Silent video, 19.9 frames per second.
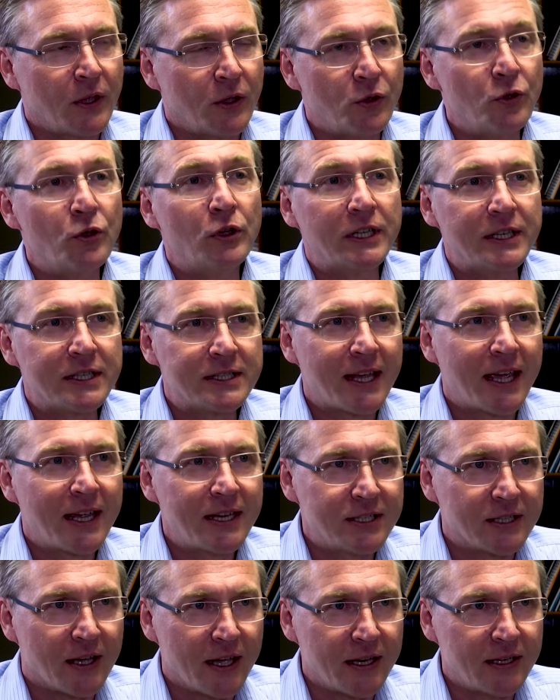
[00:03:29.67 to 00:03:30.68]
early
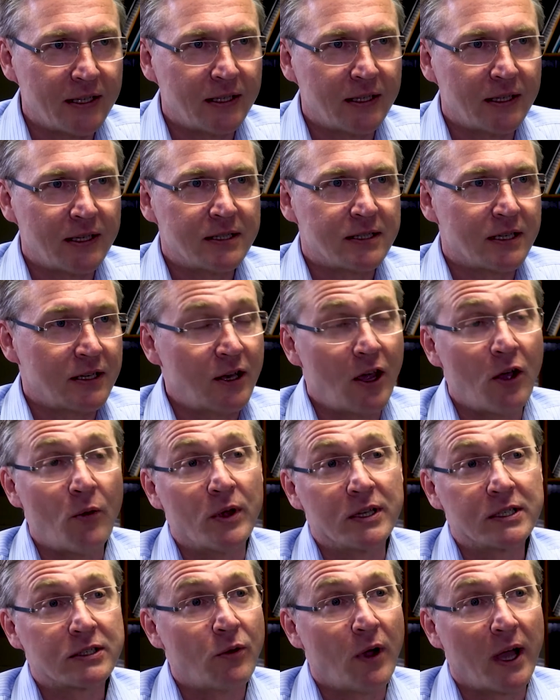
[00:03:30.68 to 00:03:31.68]
stage ideas, and no
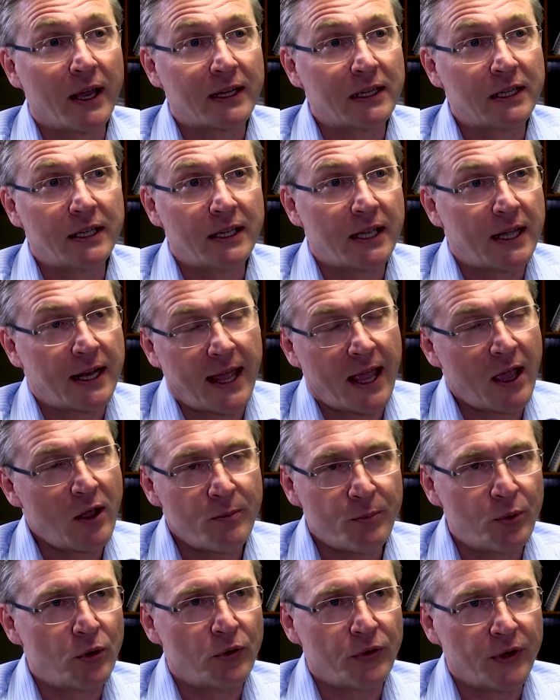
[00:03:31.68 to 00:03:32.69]
one's quite clear yet how
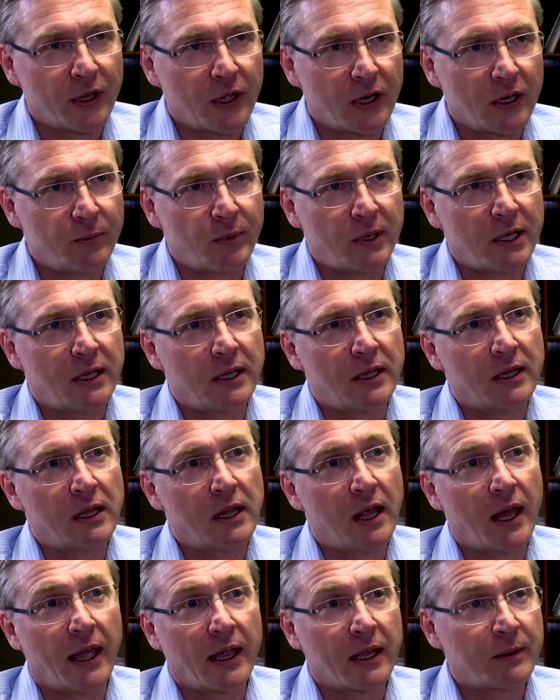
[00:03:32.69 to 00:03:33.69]
important they're going to be,
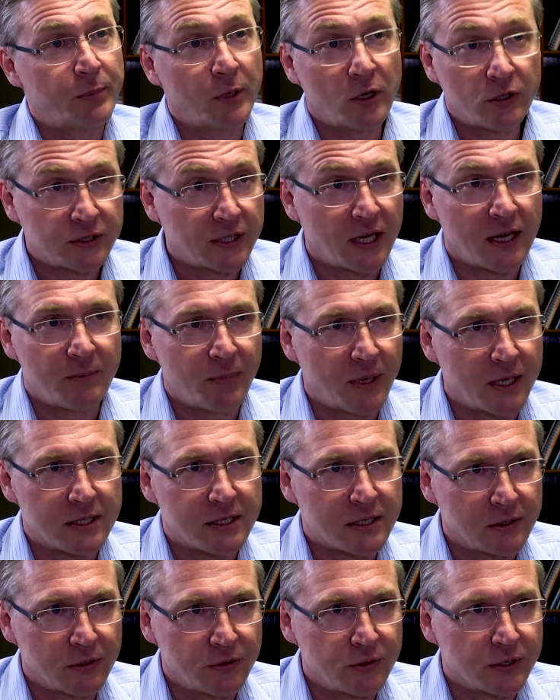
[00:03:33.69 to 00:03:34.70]
like blockchain-based
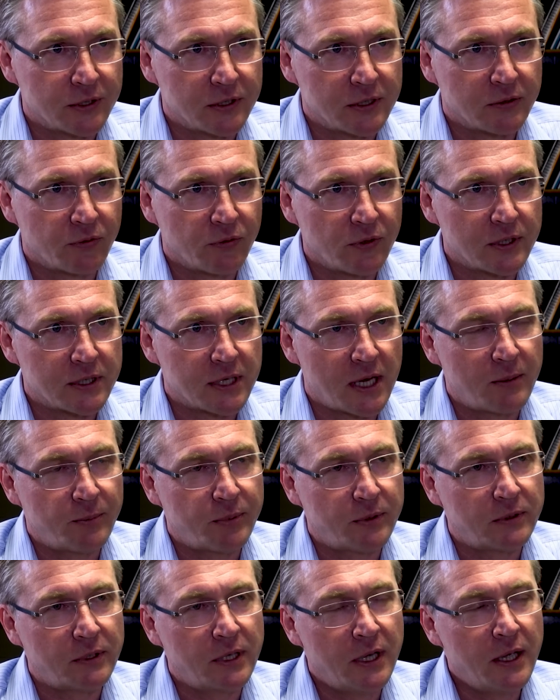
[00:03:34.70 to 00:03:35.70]
solutions, for
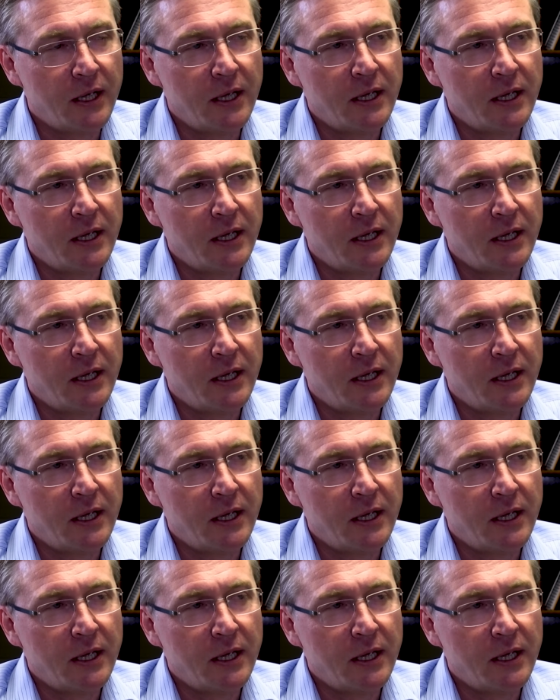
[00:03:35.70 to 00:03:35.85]
example.